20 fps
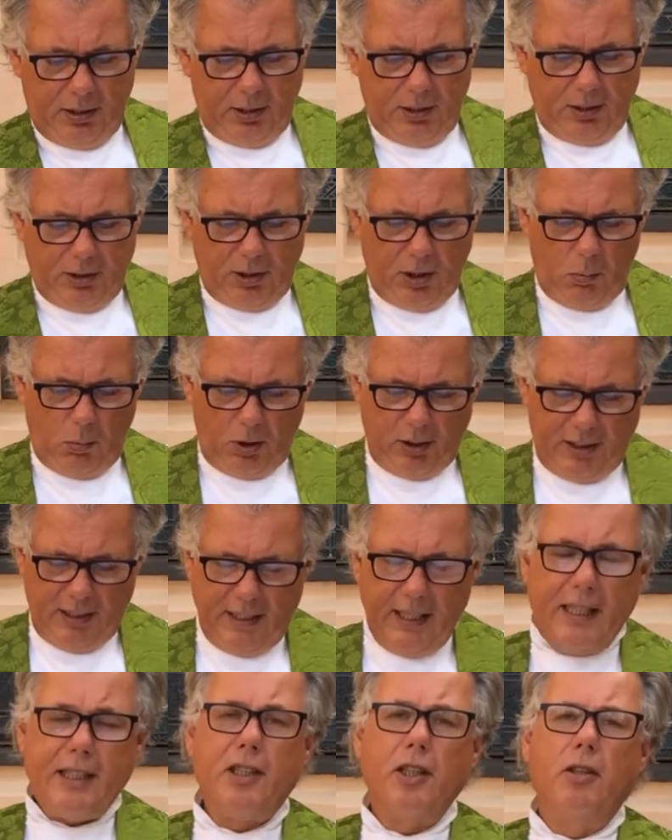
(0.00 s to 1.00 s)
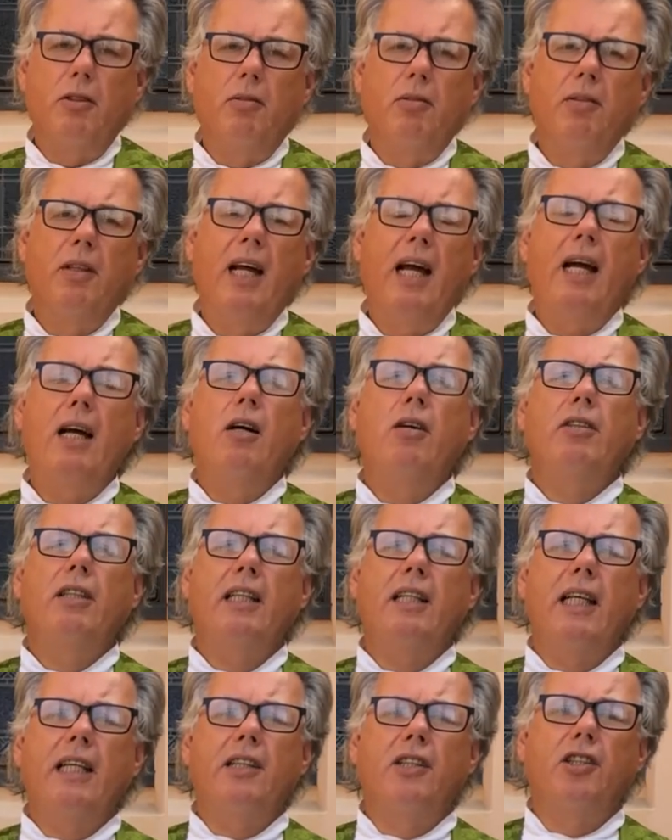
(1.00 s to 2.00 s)
So what did they do? How
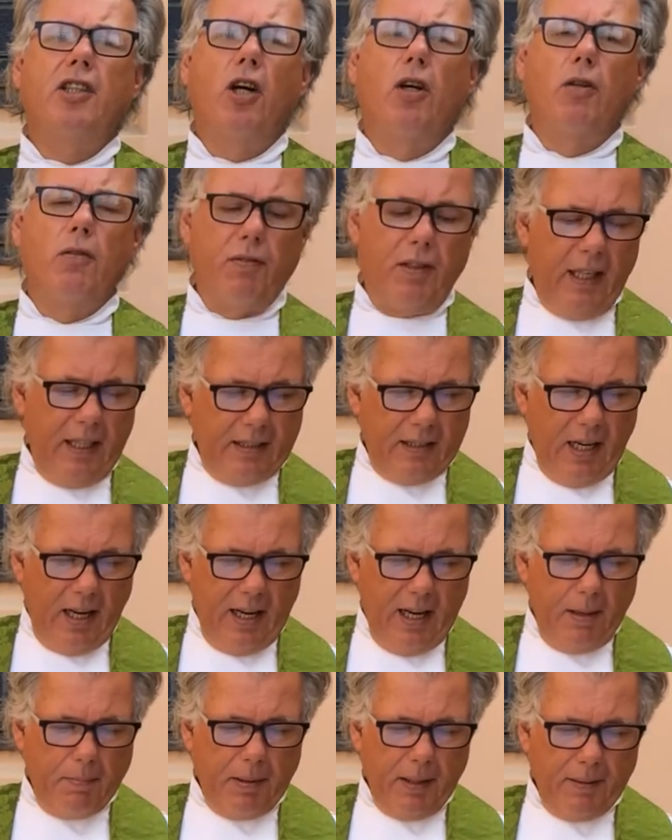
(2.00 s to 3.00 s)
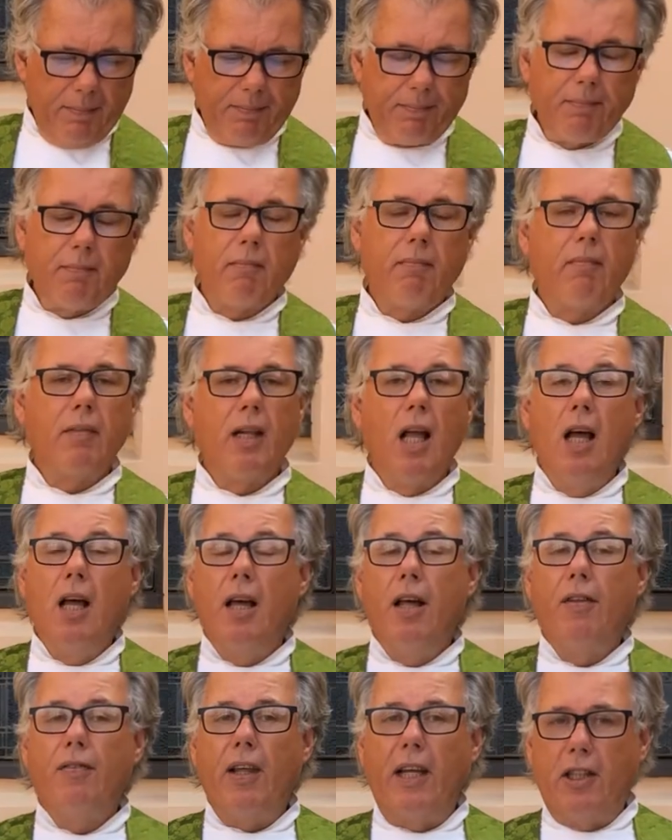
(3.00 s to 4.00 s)
did they solve their dilemma?
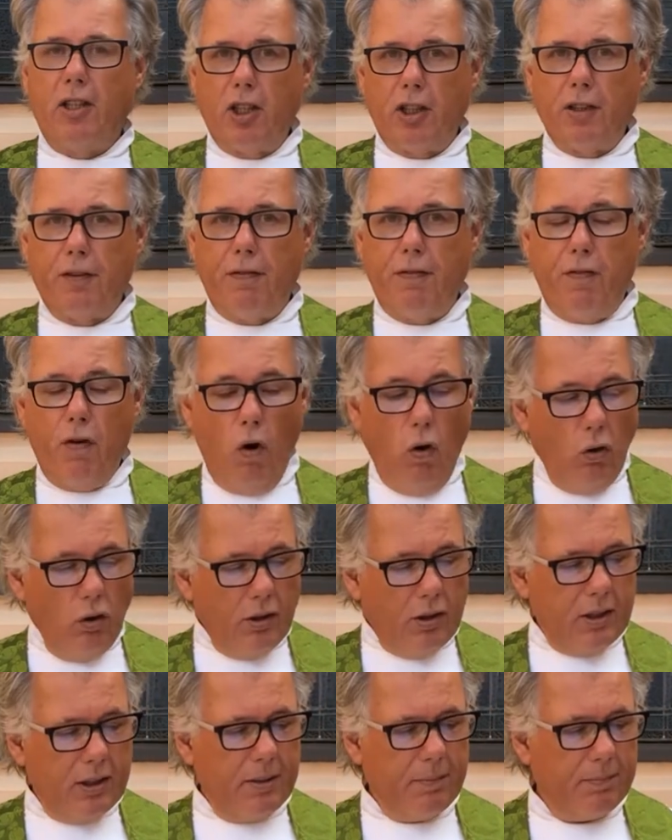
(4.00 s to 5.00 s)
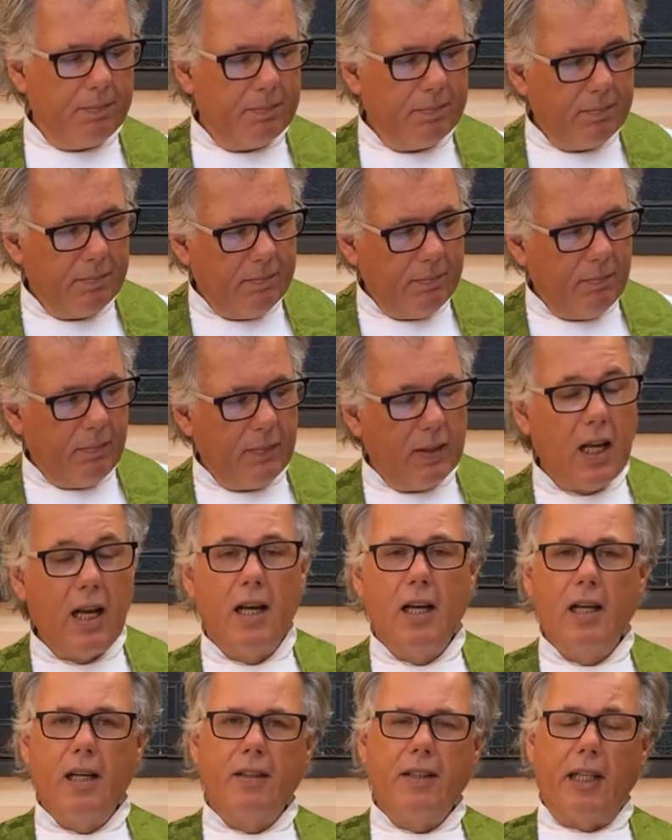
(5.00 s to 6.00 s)
They could have fought.
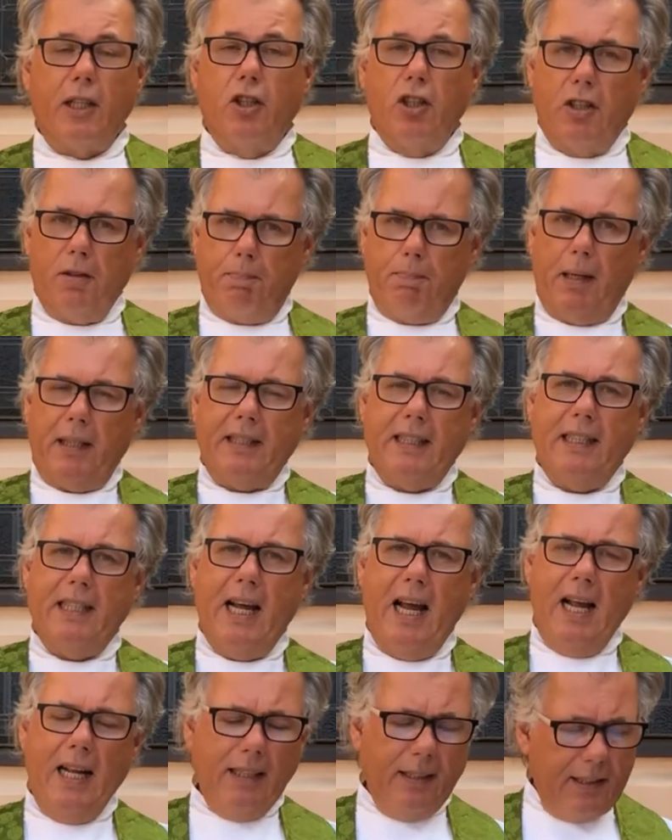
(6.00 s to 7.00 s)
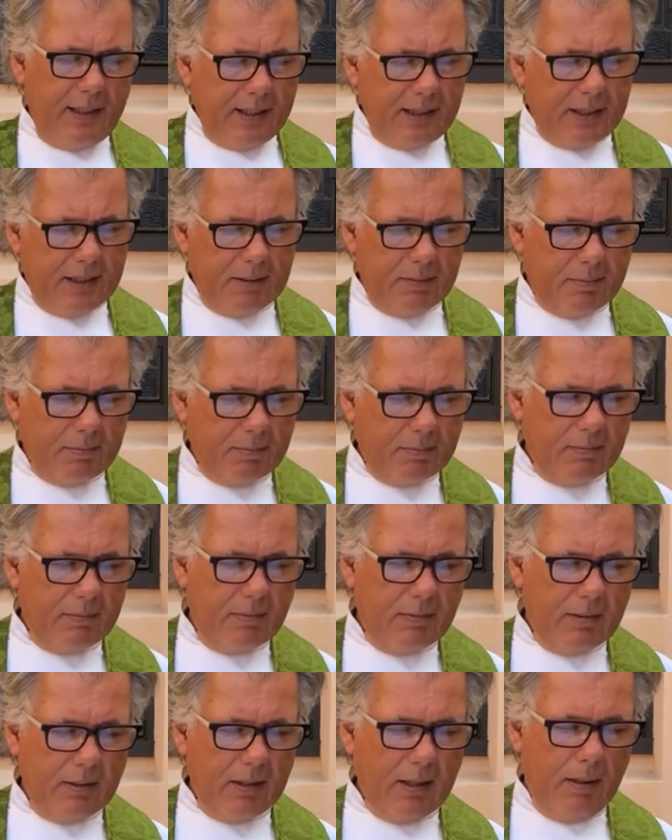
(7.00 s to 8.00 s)
They could have butted heads.
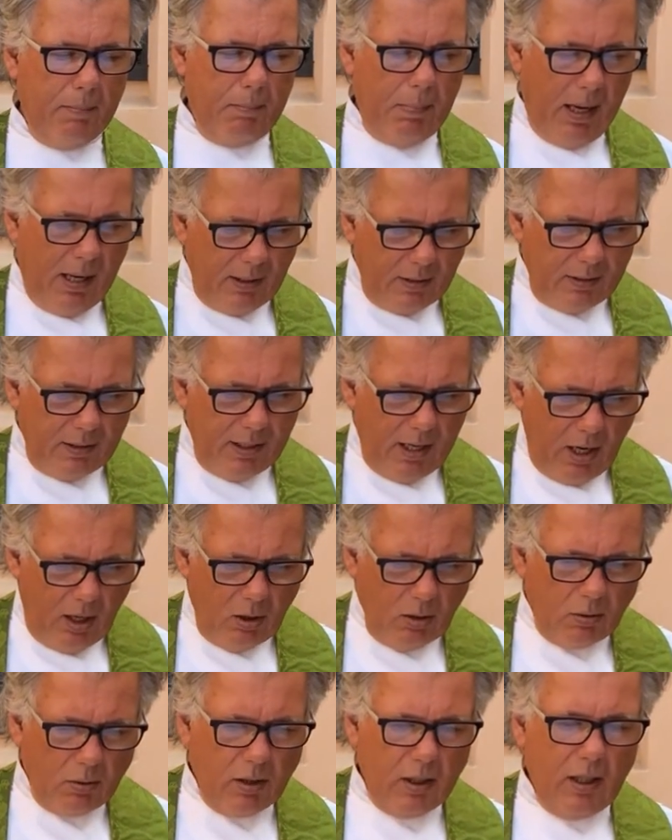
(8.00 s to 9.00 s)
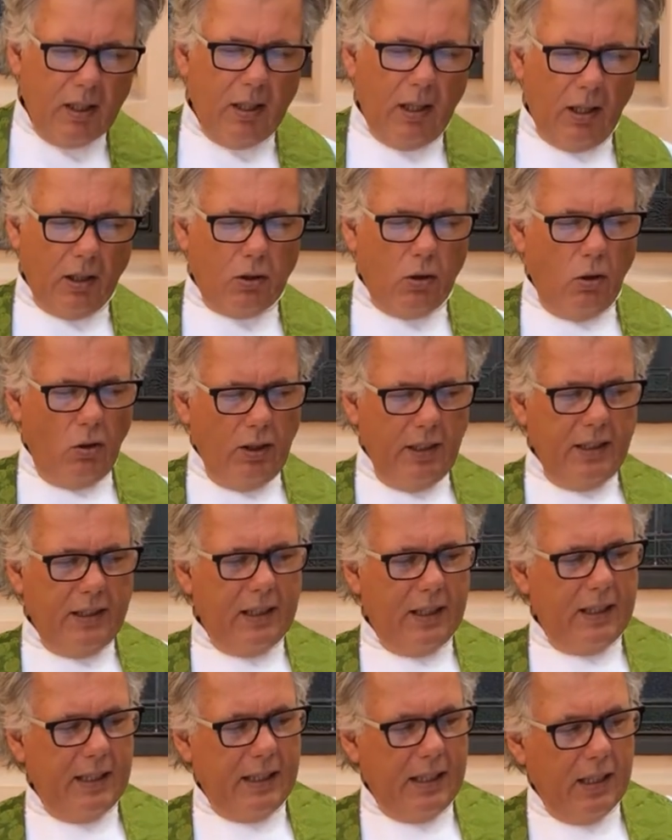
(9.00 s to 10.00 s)
But no, according
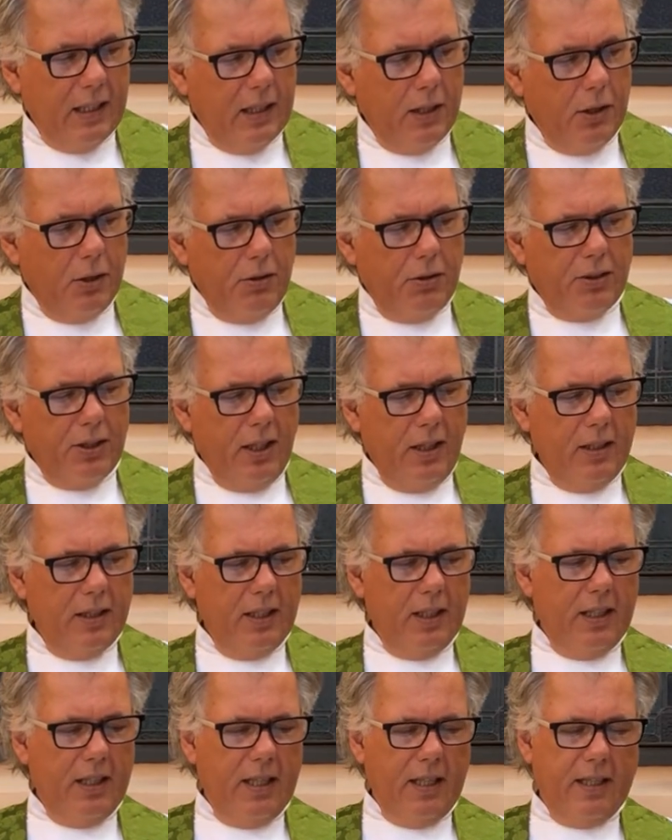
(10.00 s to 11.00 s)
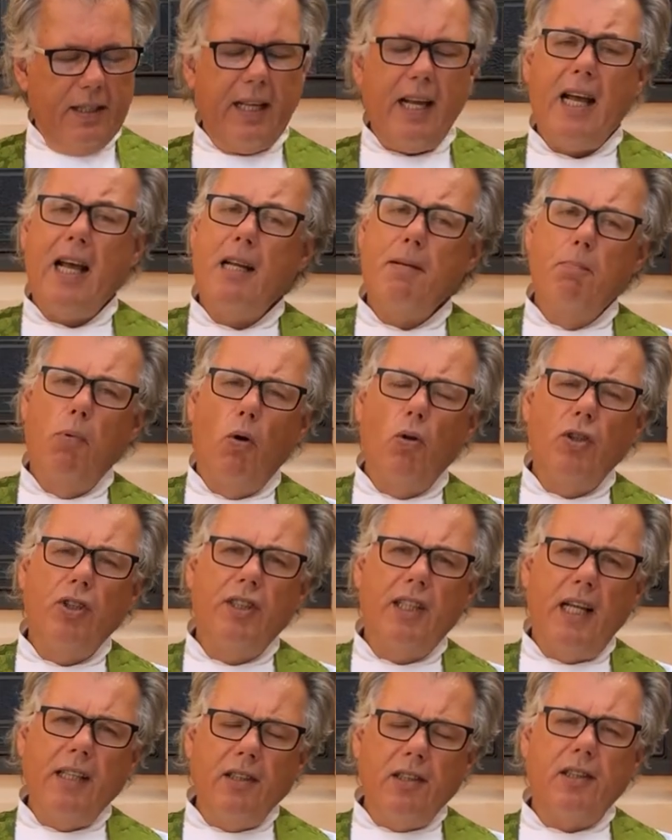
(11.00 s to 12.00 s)
to Luther, they had more
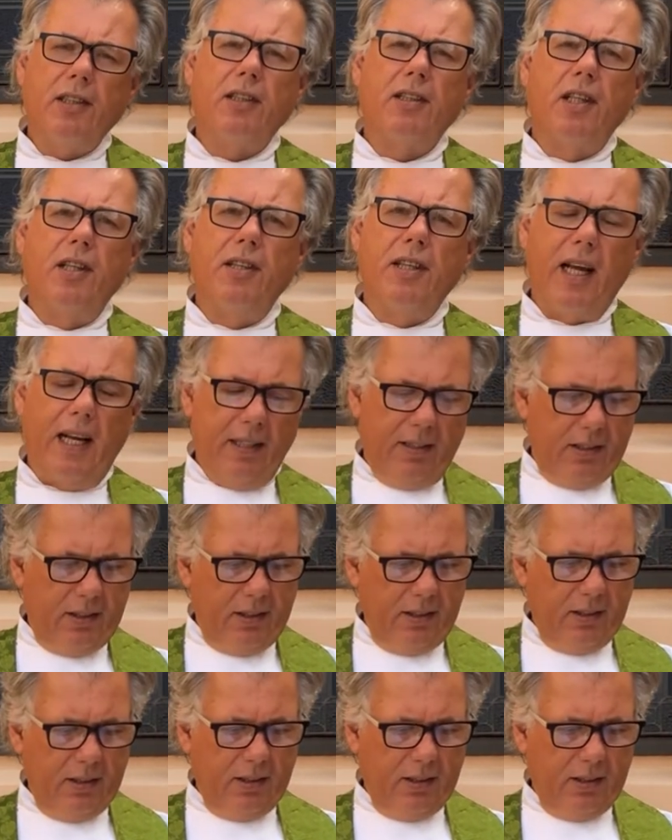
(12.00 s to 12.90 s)
sense than that.